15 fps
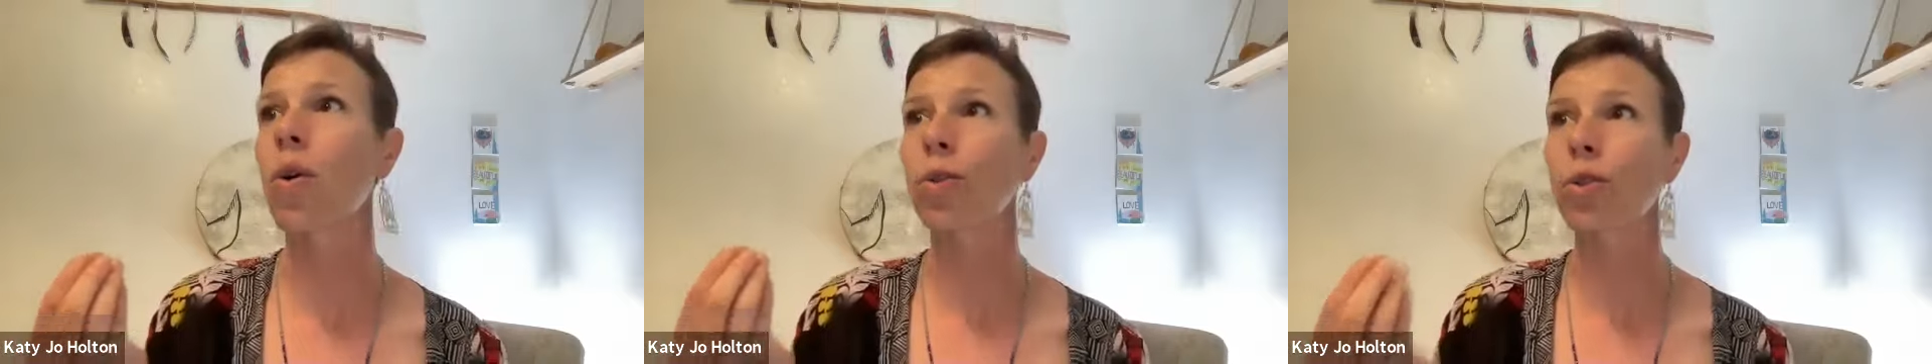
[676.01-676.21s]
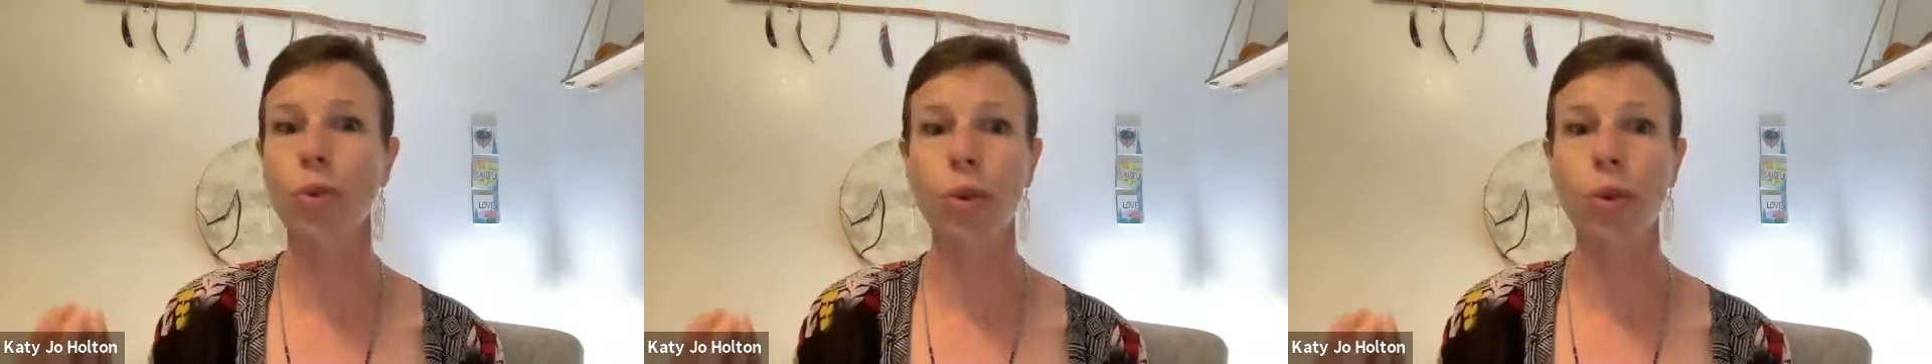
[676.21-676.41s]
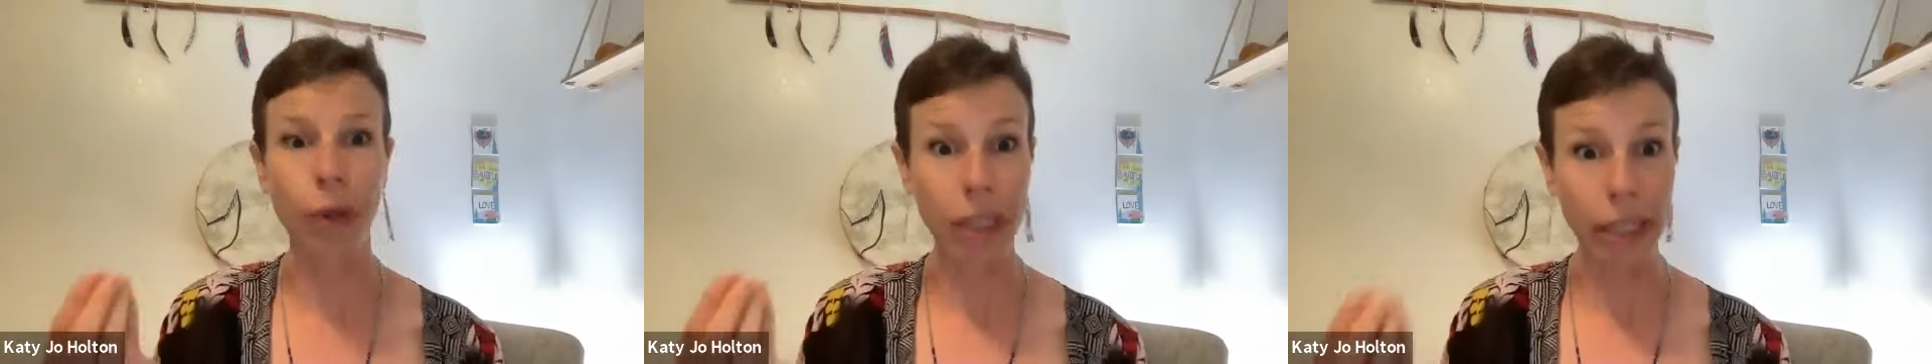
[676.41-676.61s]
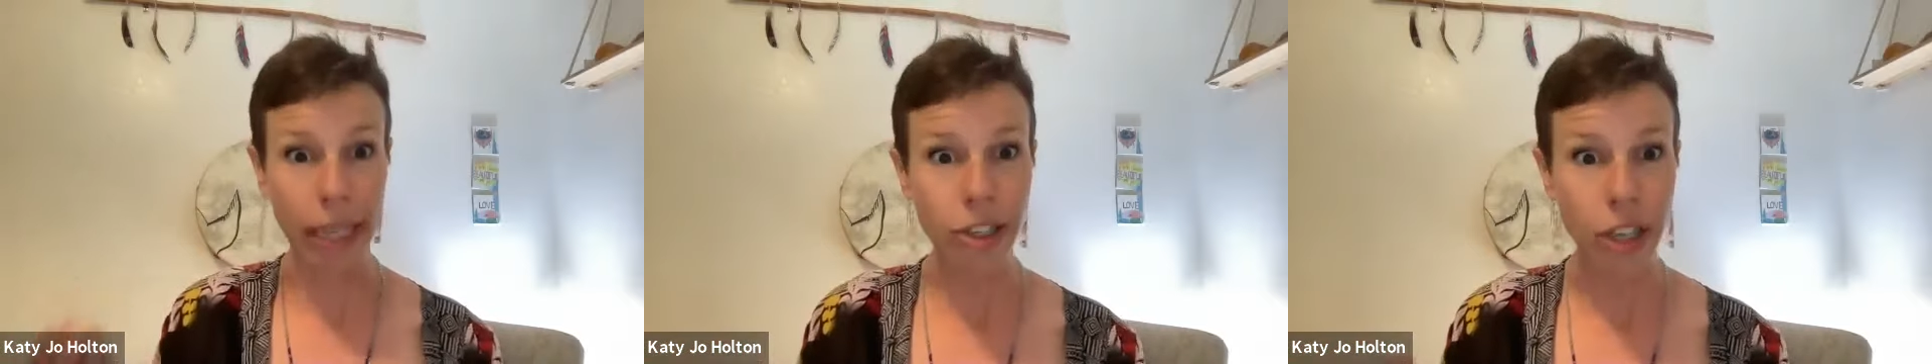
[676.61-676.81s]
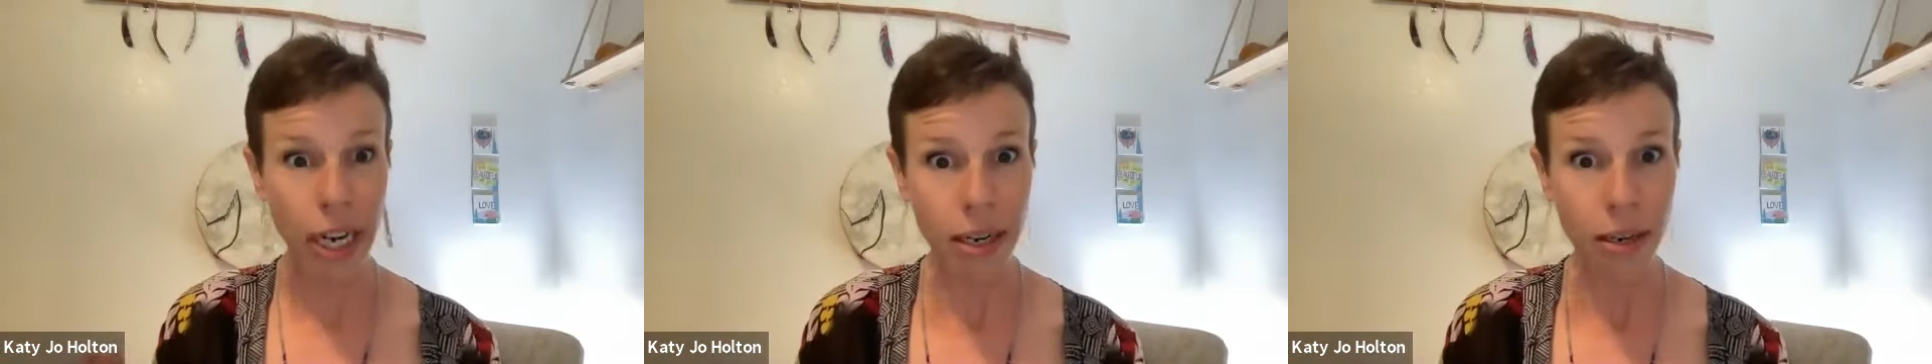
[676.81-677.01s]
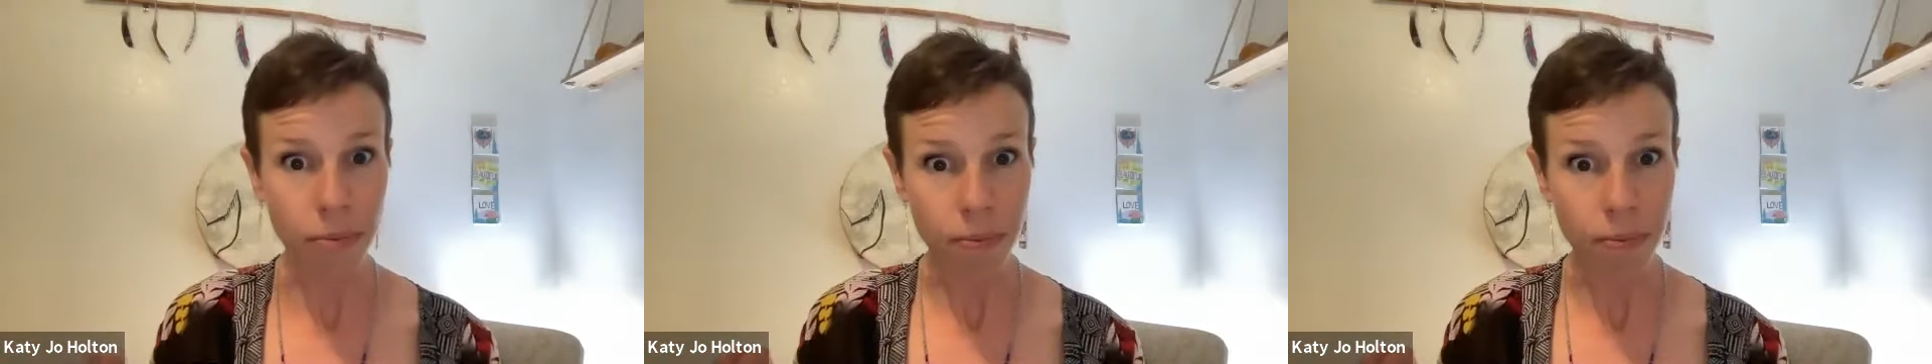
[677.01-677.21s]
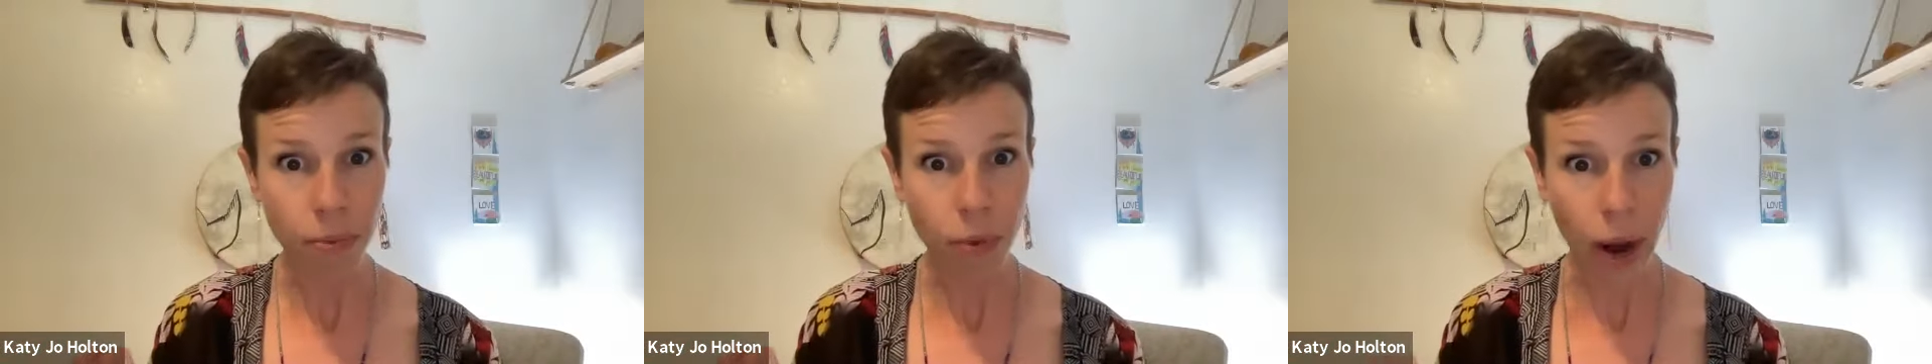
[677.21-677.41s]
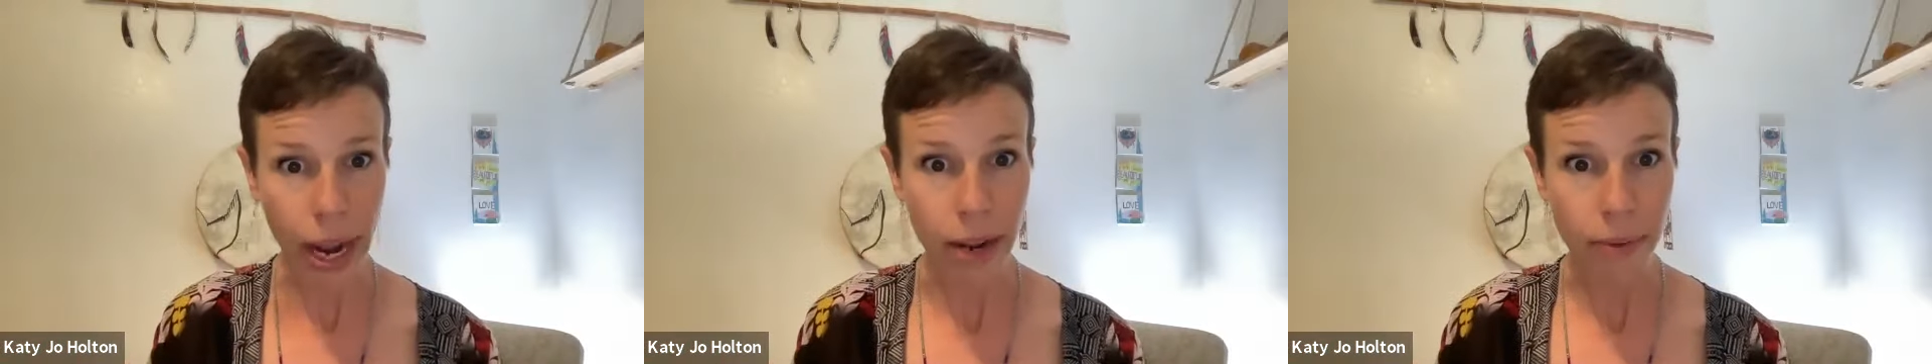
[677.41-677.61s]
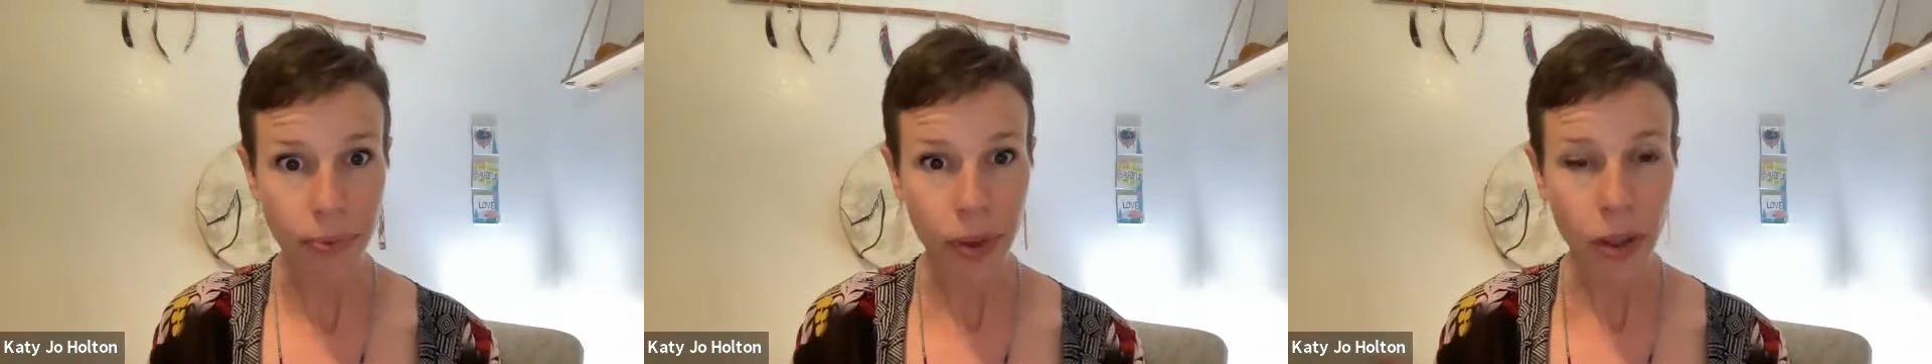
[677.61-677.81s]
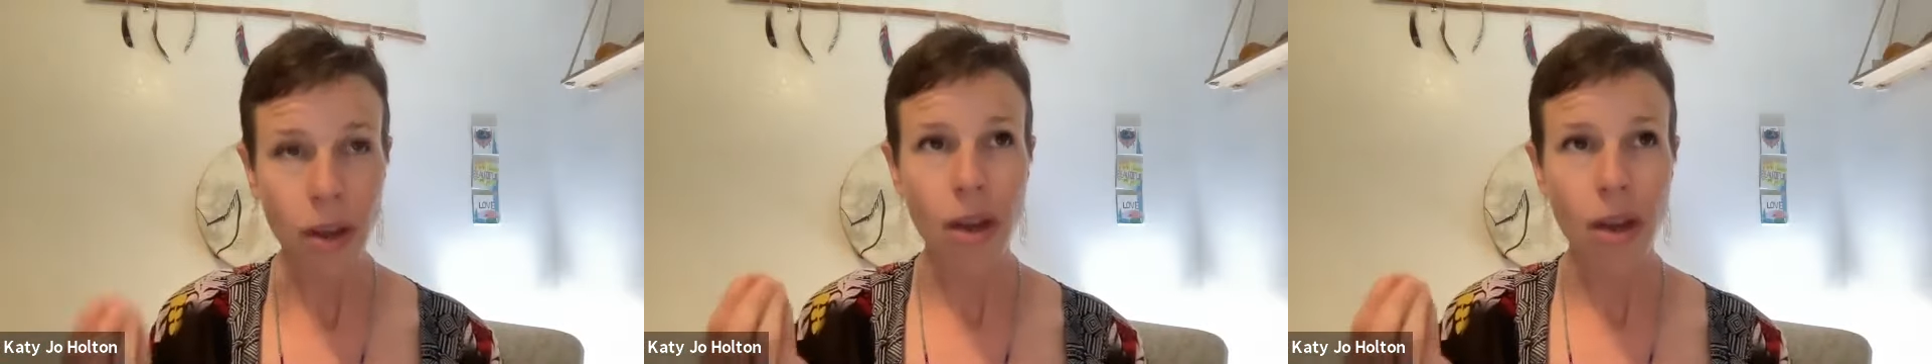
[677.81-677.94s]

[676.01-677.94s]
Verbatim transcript: cultural religion, right?